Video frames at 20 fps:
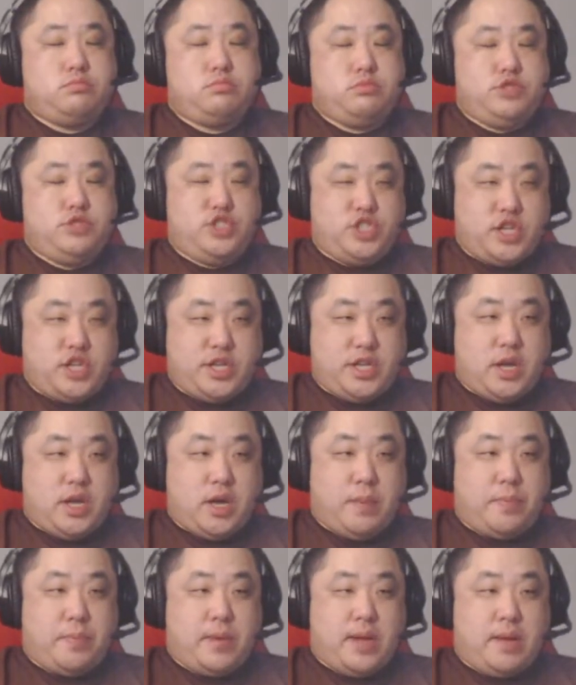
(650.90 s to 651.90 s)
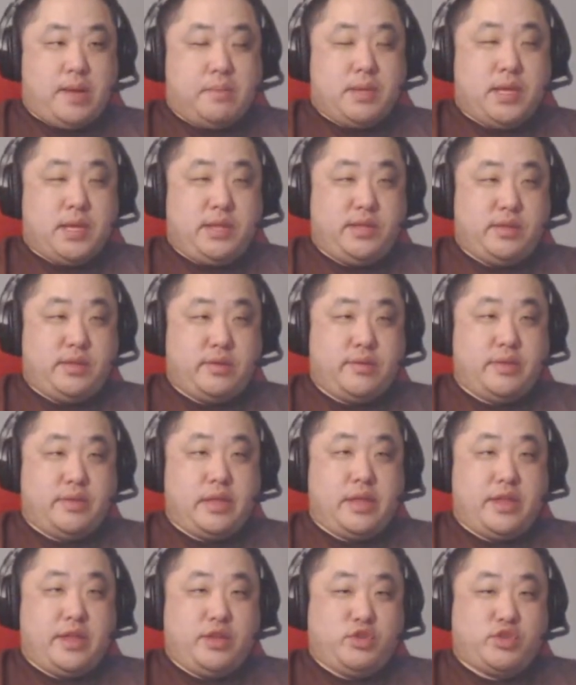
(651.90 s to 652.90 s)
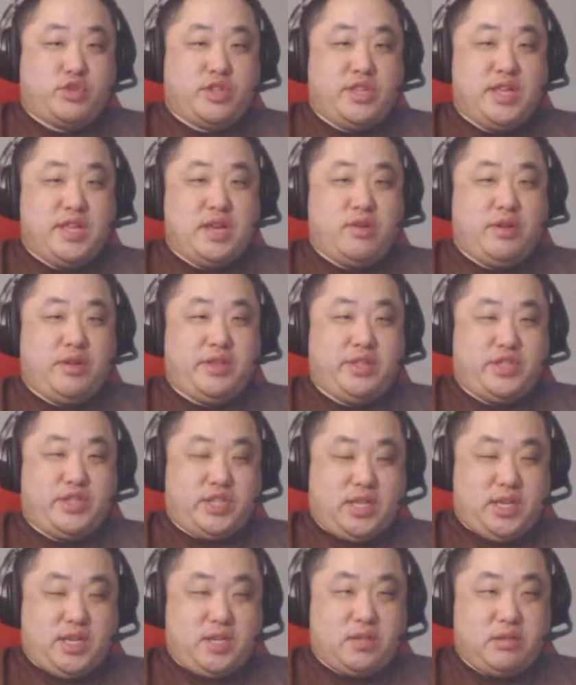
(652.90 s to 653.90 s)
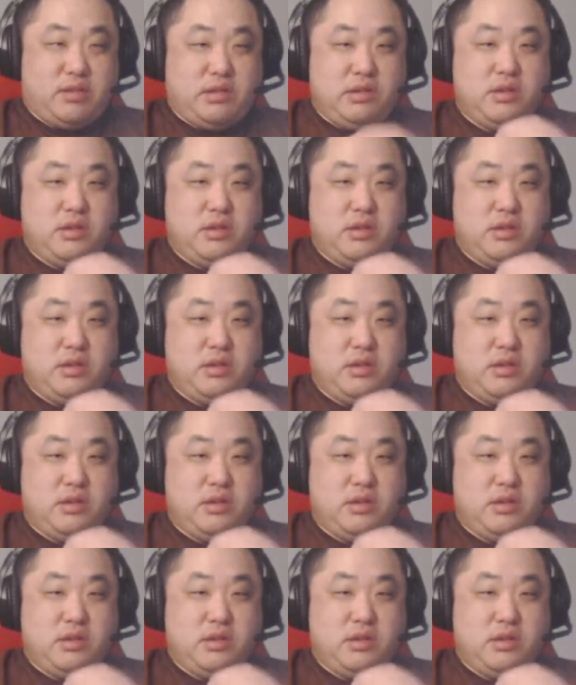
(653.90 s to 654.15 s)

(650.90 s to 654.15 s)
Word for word: Shut up, Ahmet. I'm not interested in hearing this again.